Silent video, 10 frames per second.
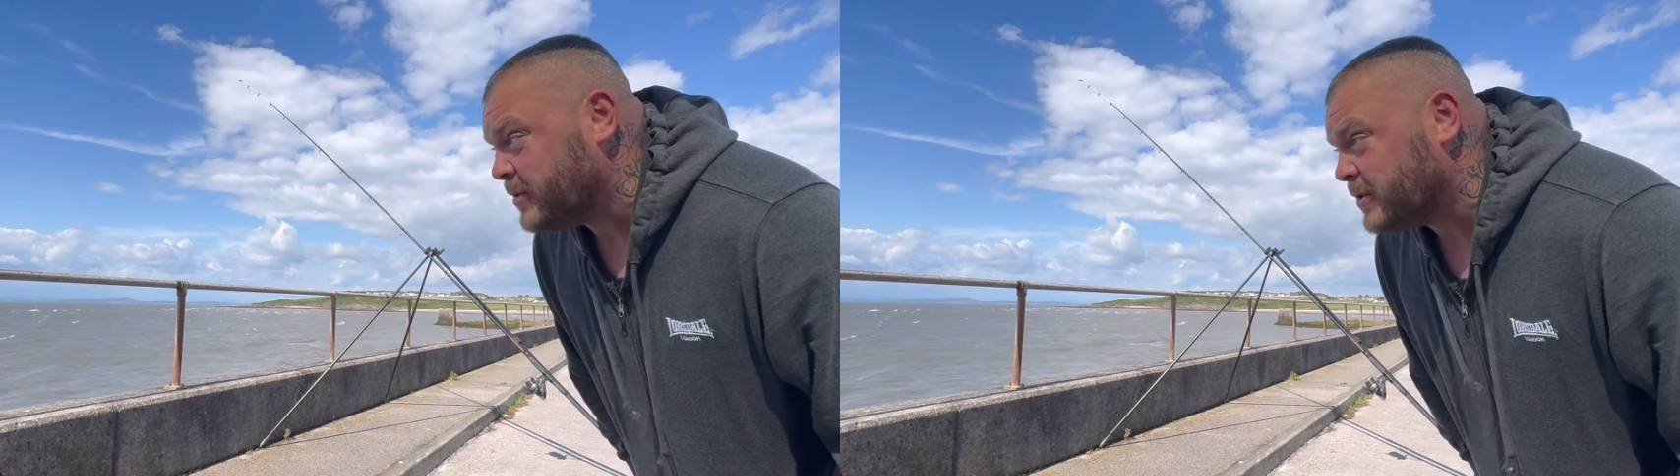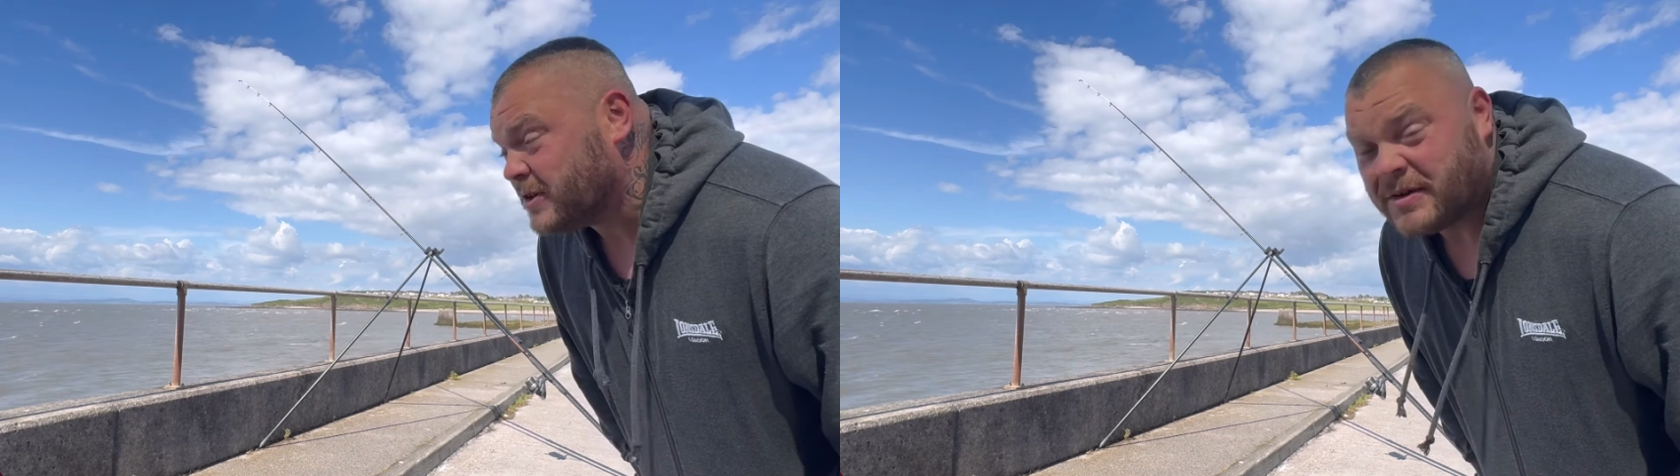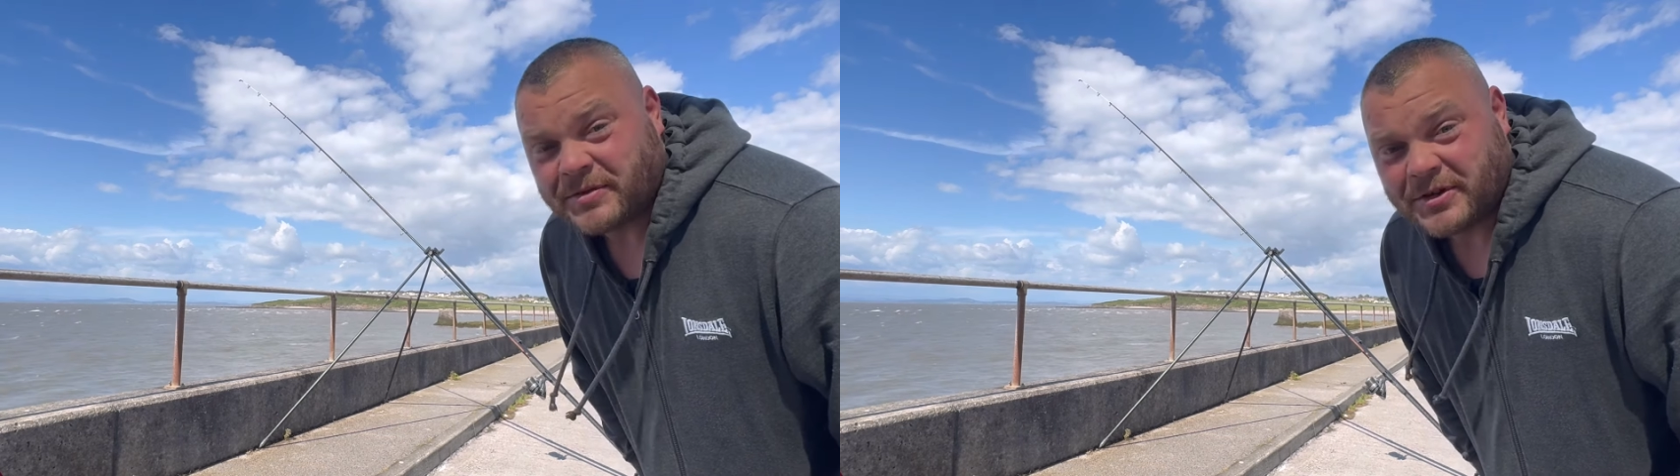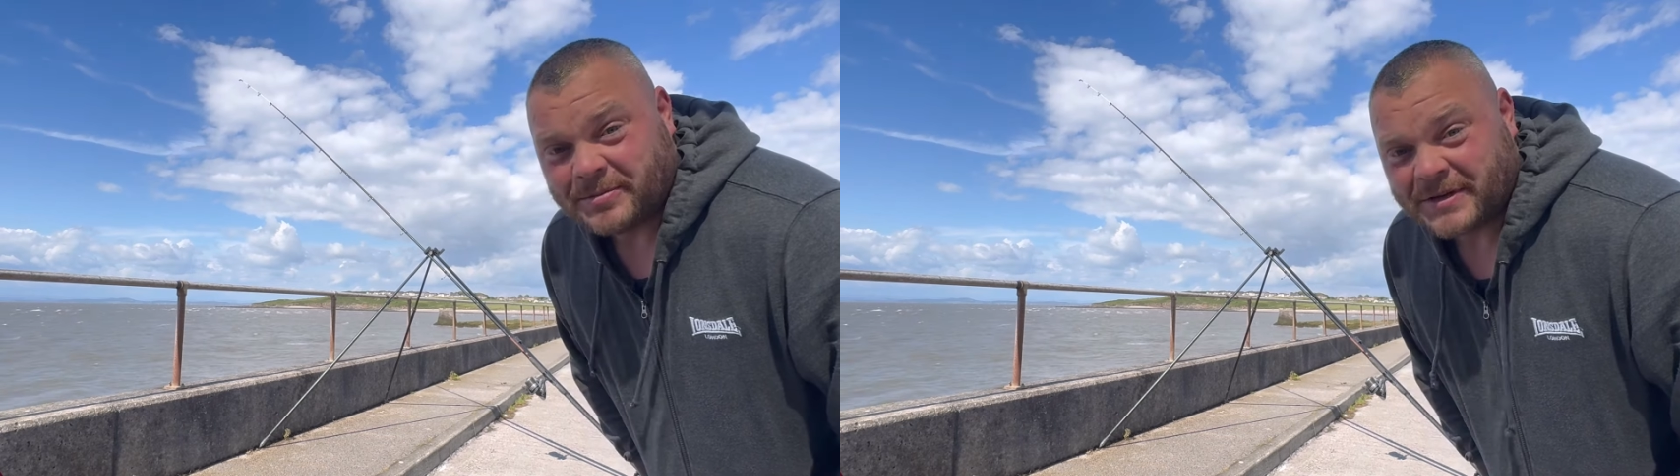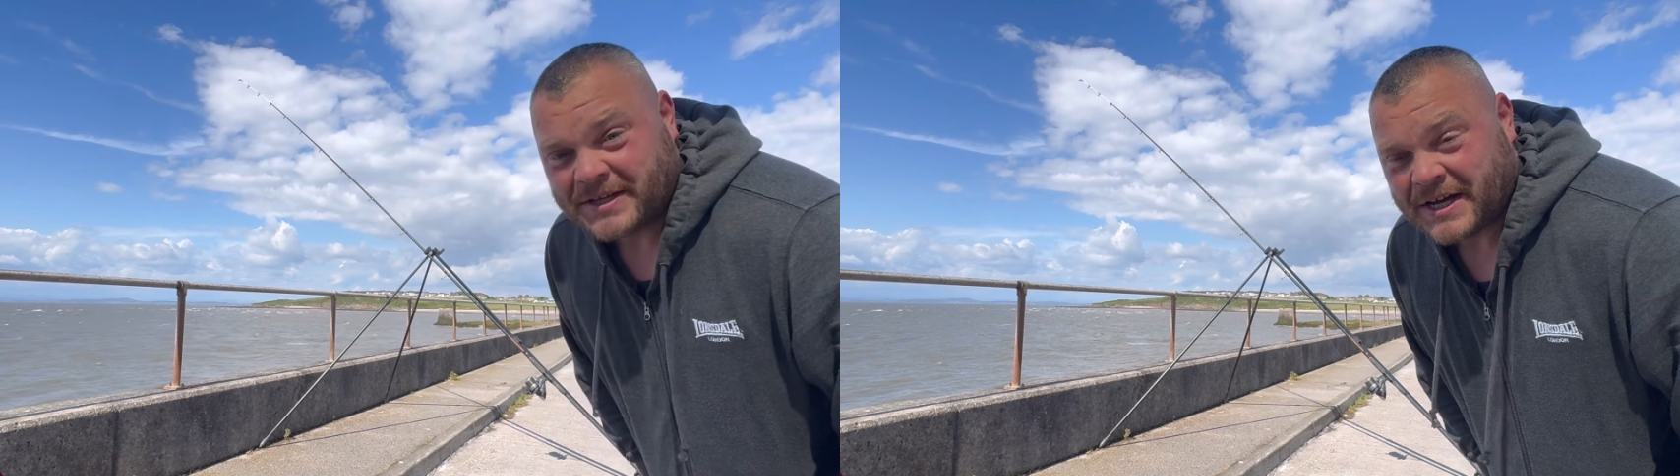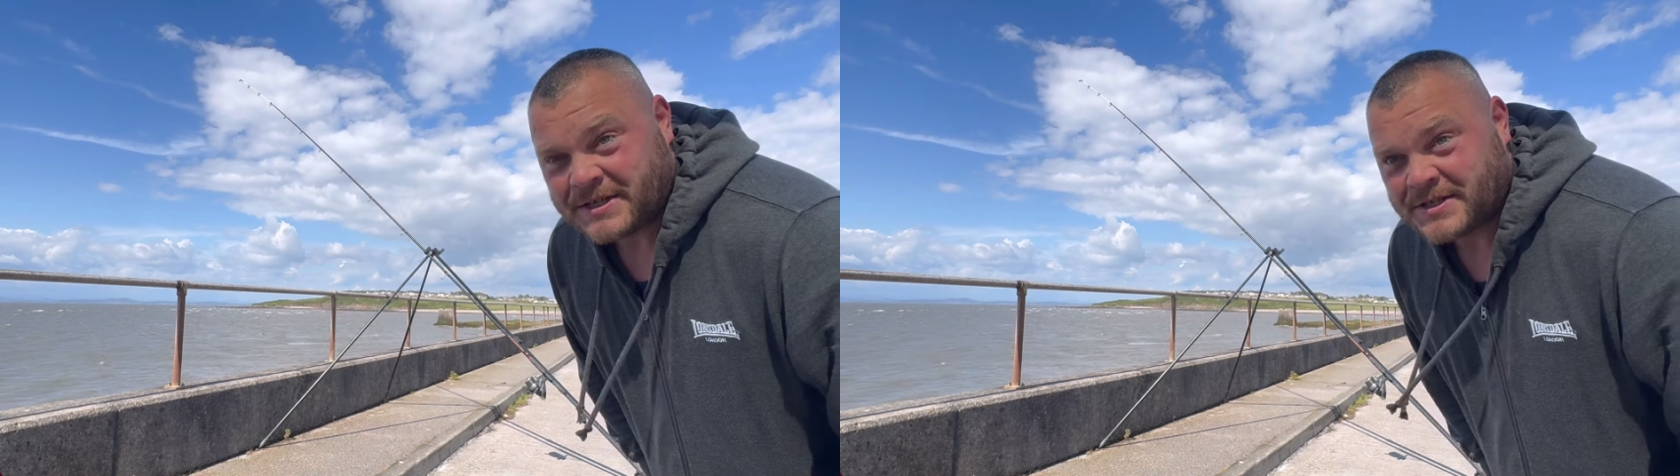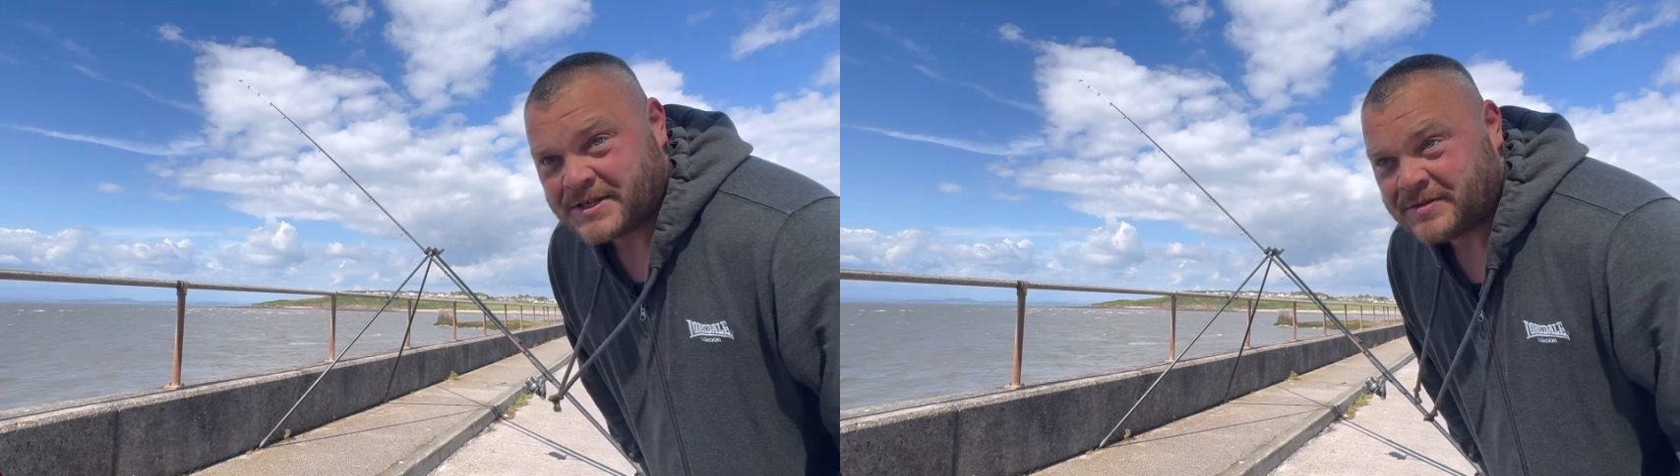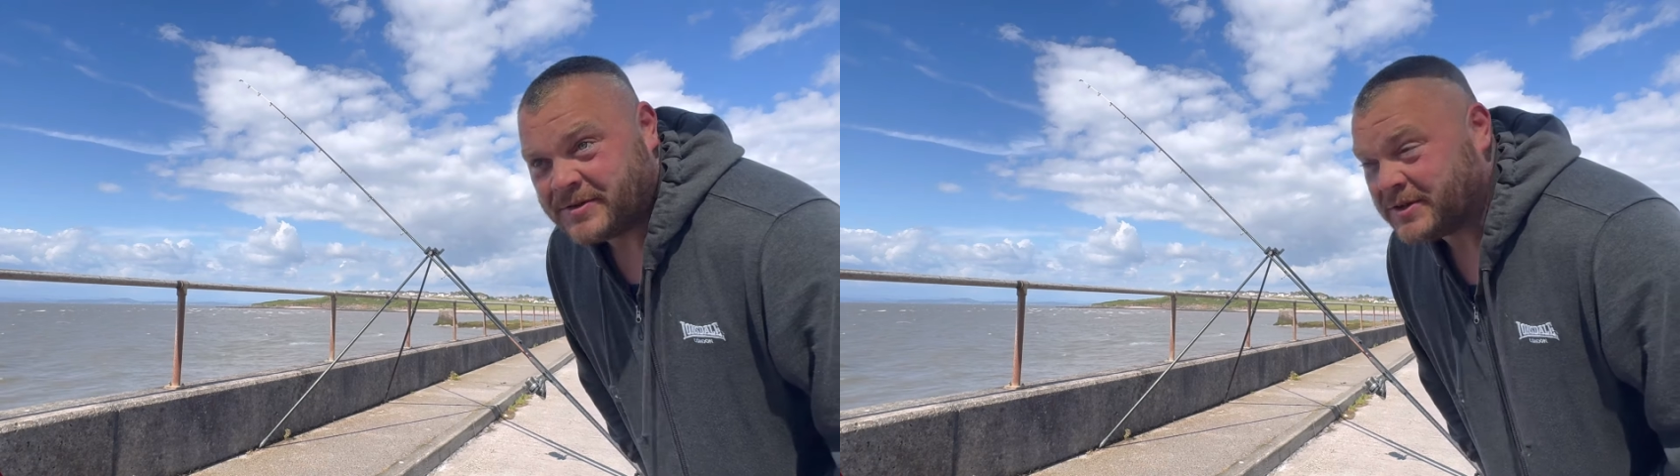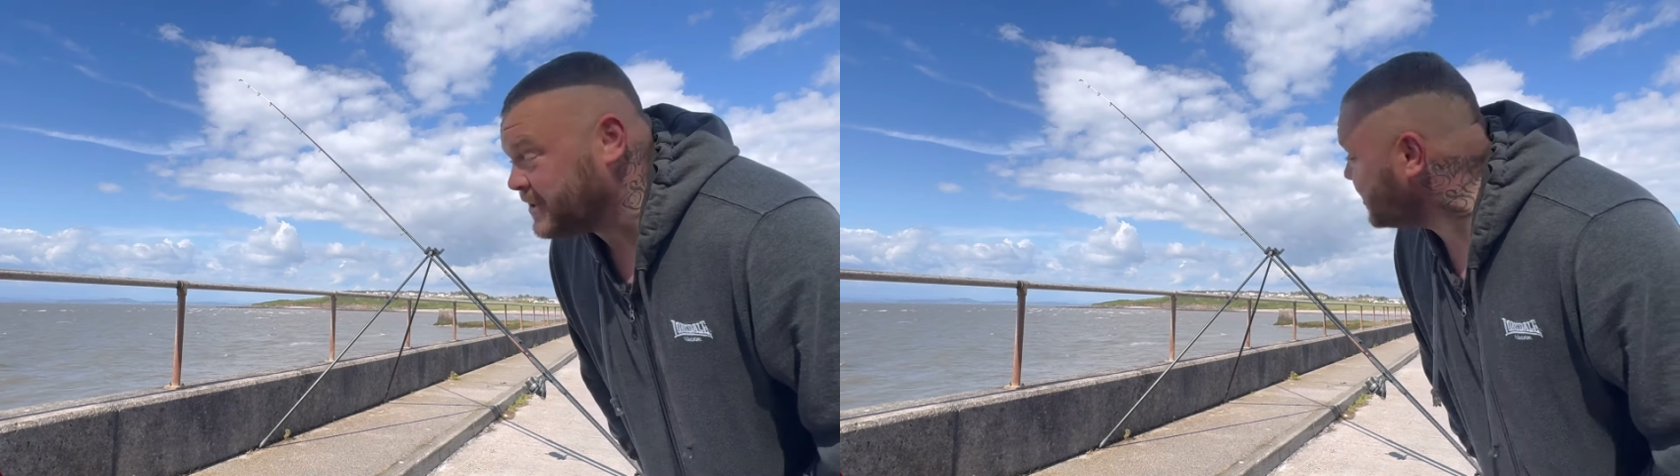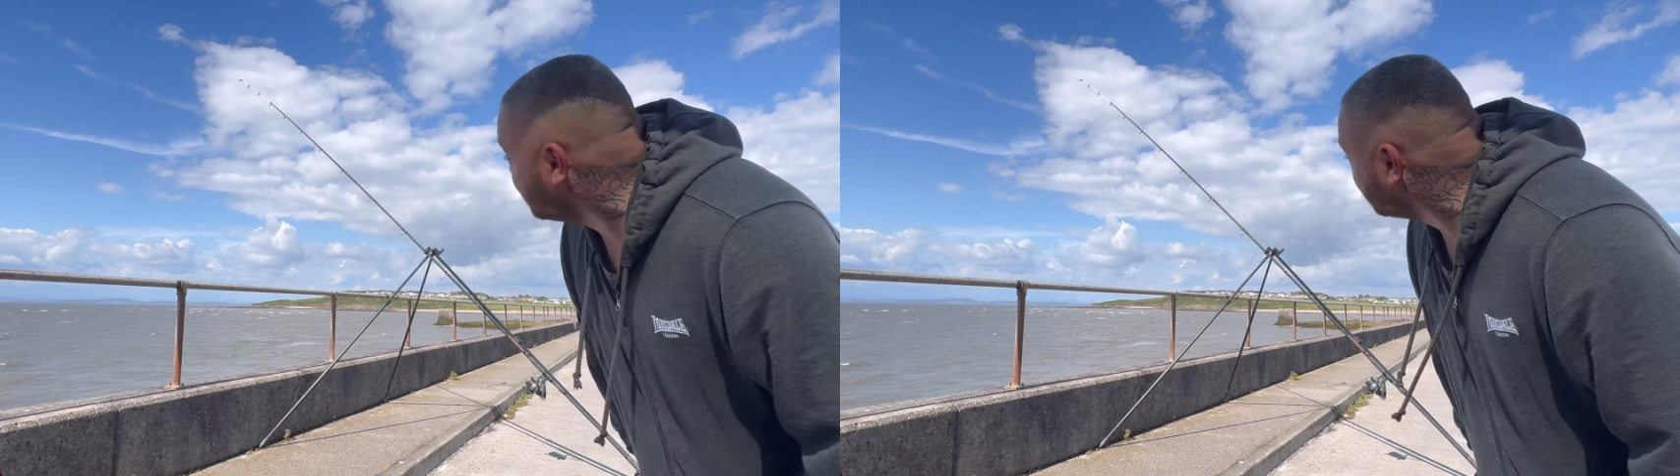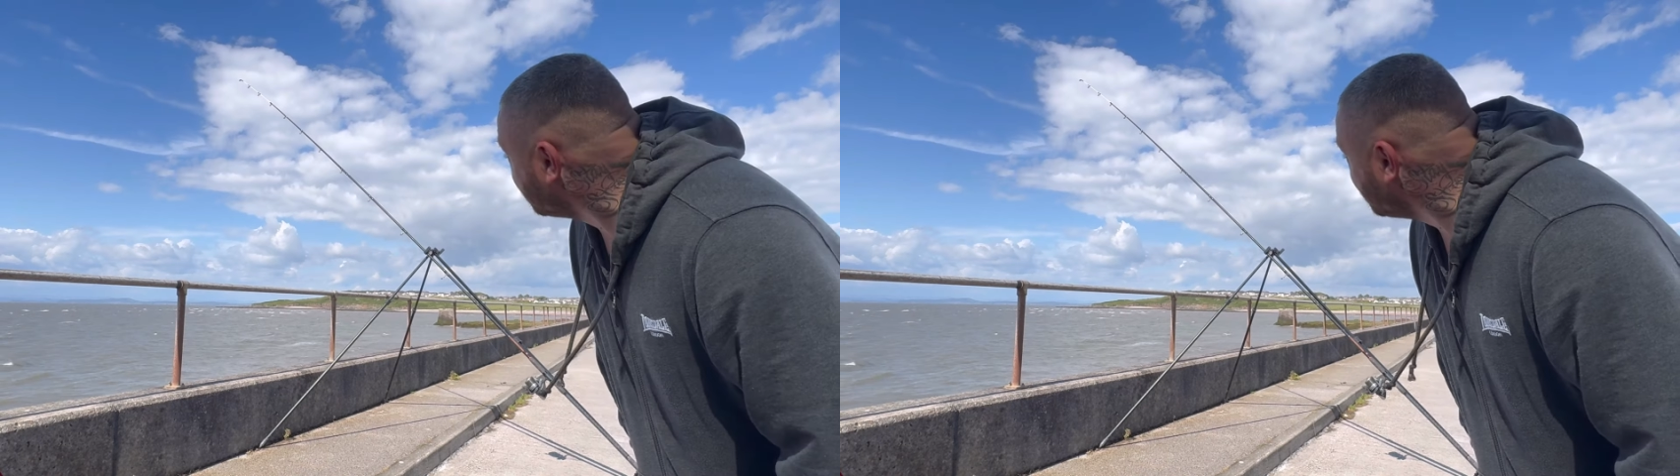but I'm going to have a couple of casts, see if I can get one from